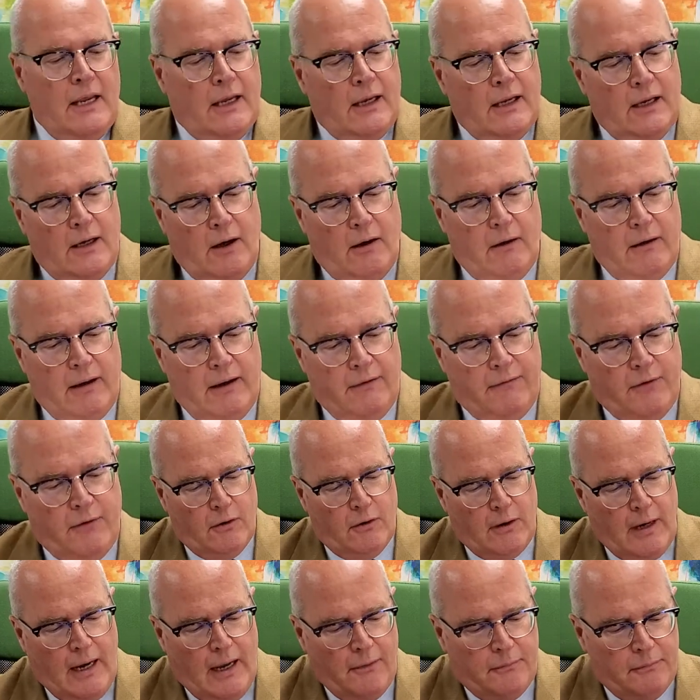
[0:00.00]
You know, if
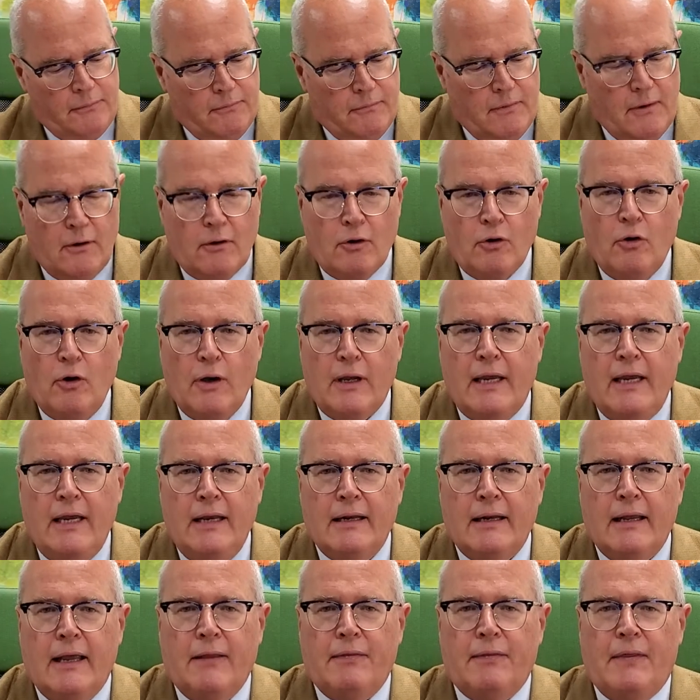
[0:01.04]
out
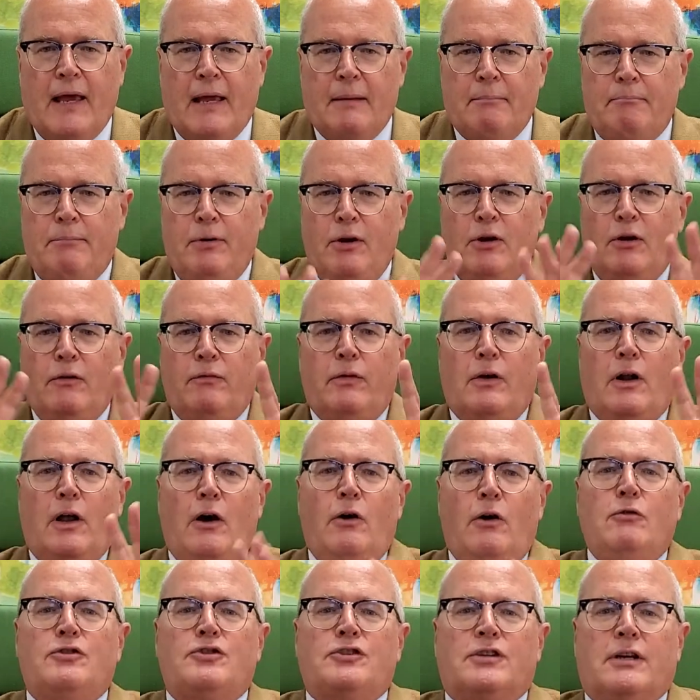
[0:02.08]
looking at that beautiful
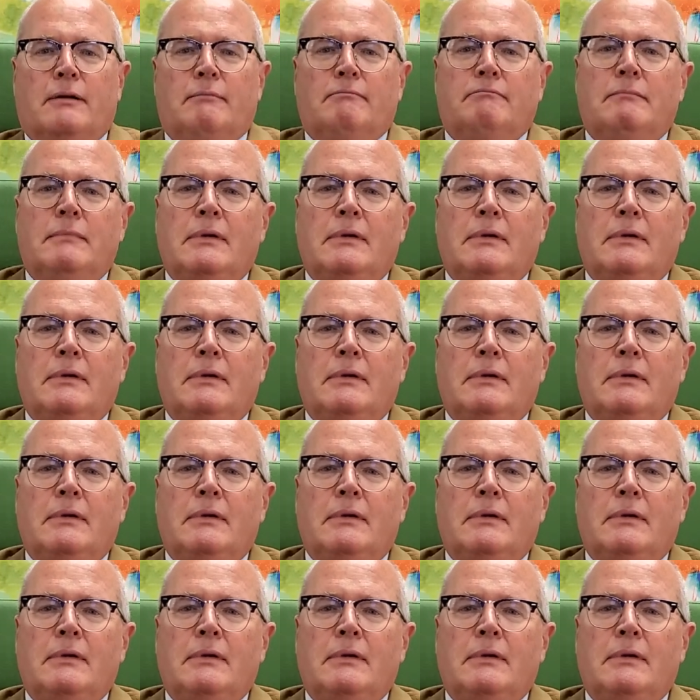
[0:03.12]
ocean